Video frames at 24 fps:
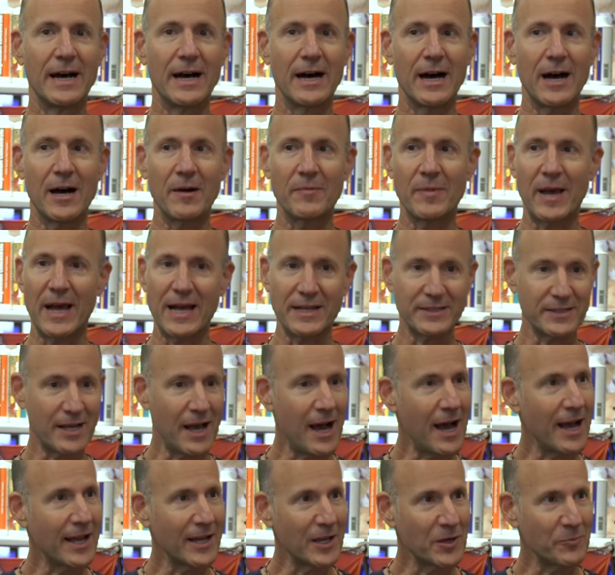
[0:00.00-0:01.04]
Has
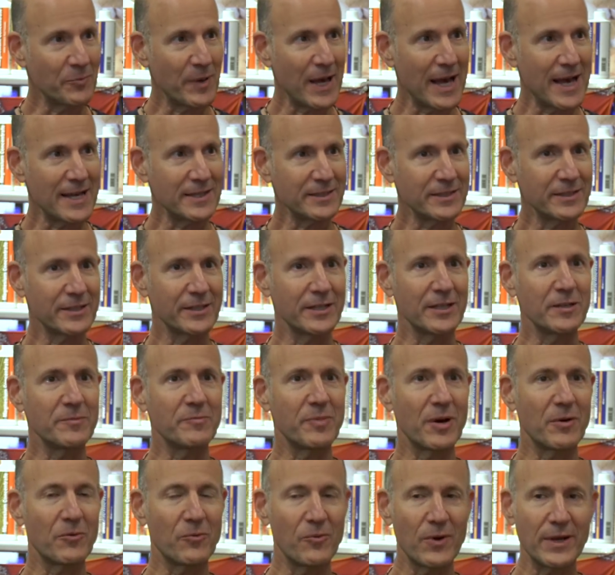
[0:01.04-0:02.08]
a high capacity,
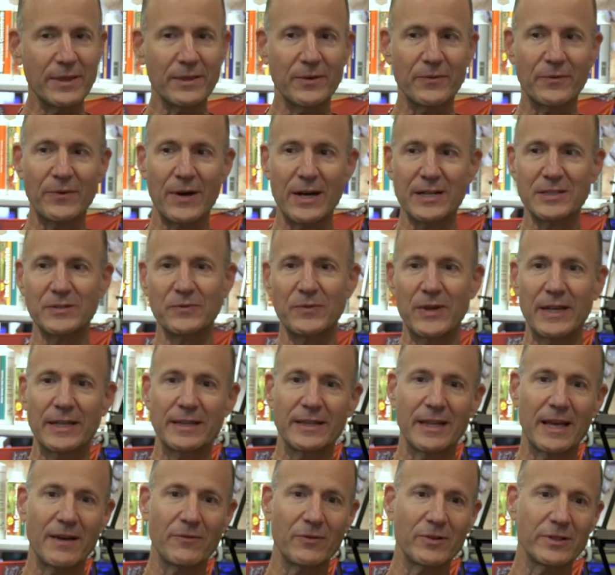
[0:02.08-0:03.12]
but when the
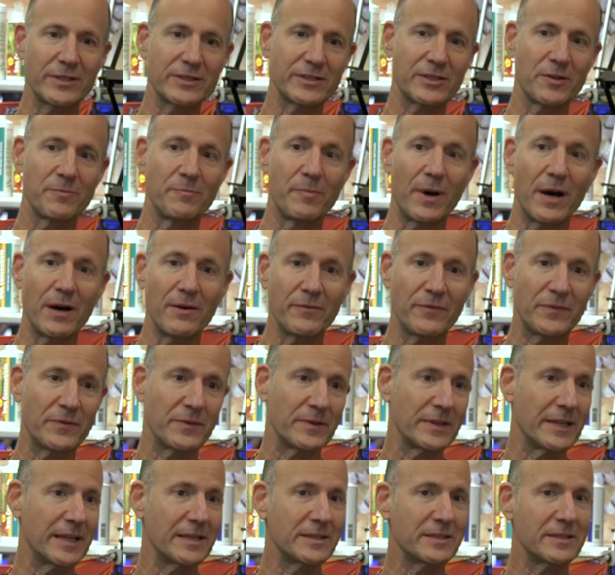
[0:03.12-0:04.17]
phosphate level is above,
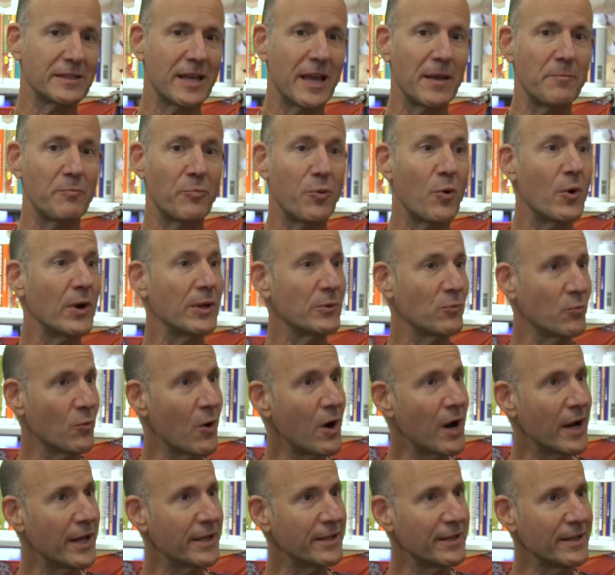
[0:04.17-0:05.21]
let's say,
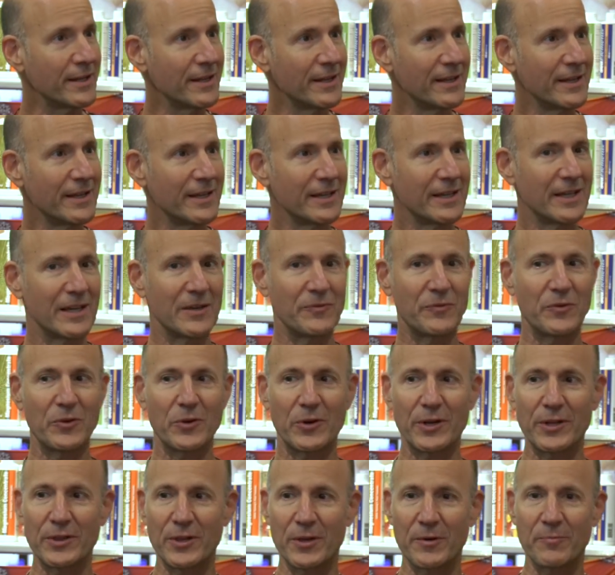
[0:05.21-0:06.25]
0.1, if
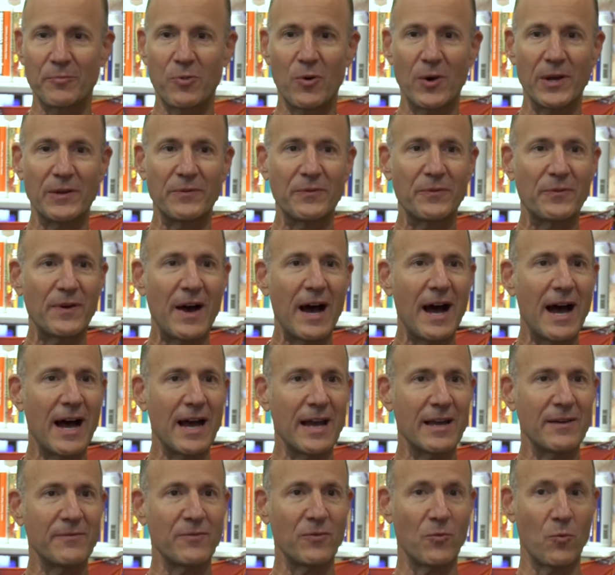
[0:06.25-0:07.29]
you're in the
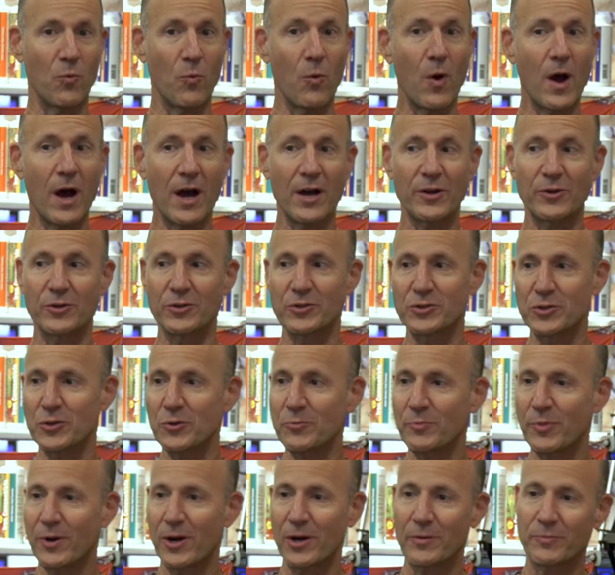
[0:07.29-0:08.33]
0.5, 1, or
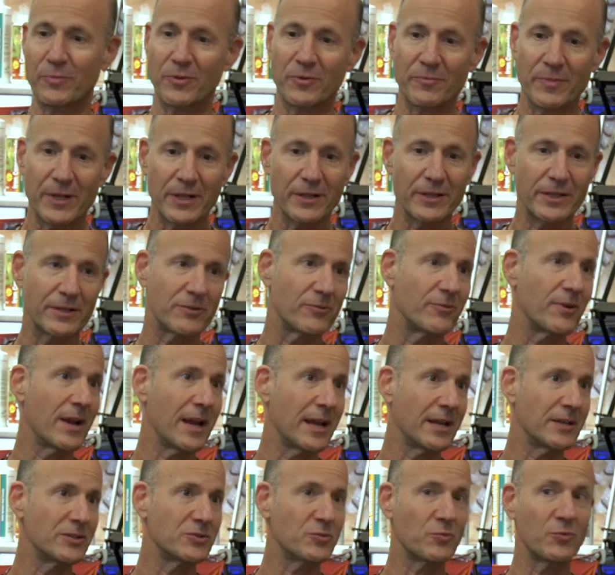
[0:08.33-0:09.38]
2 part per million
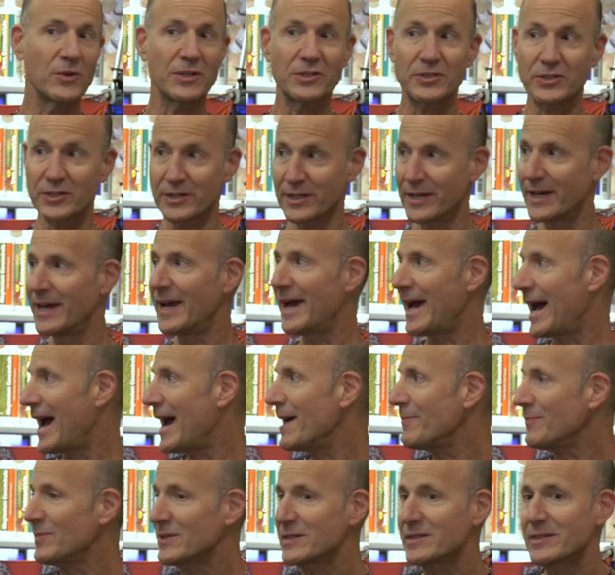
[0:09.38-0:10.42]
range, which
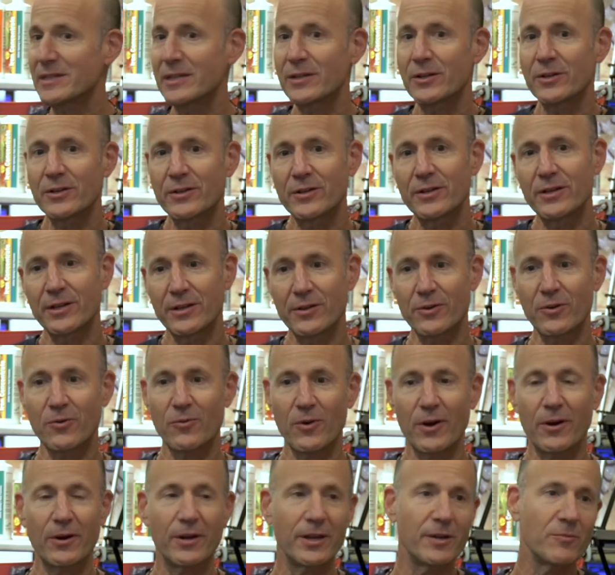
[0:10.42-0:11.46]
happens in an
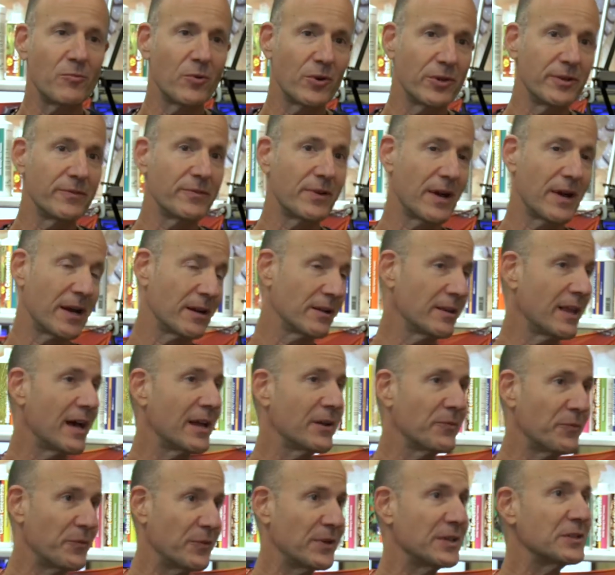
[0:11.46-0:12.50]
aquarium where you've got a
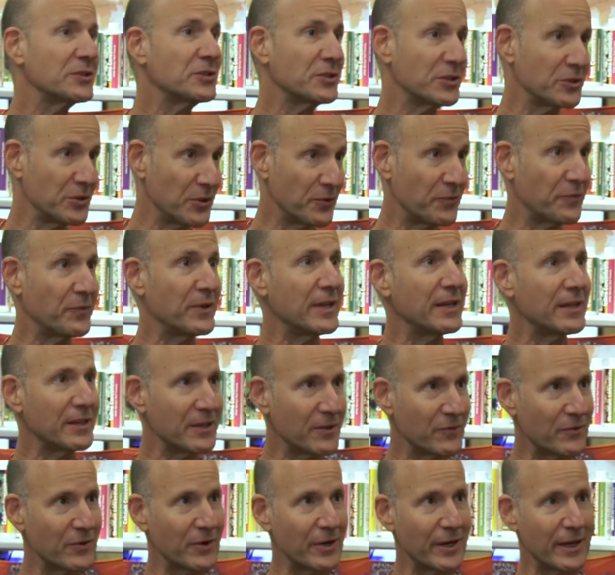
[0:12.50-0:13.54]
lot of fish and you're feeding
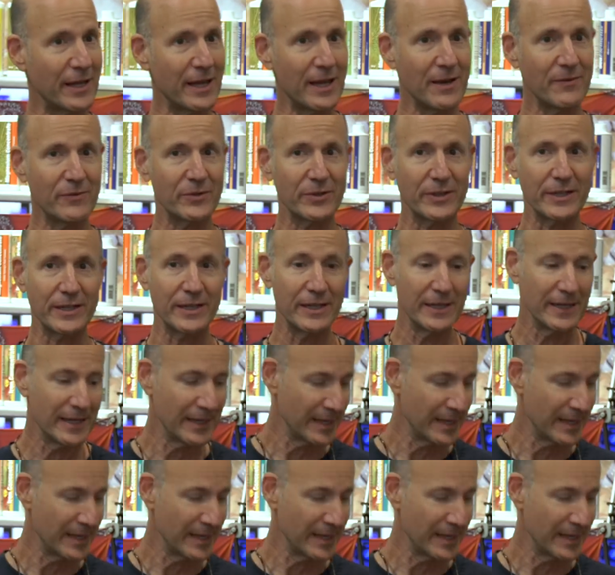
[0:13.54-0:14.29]
them very heavily,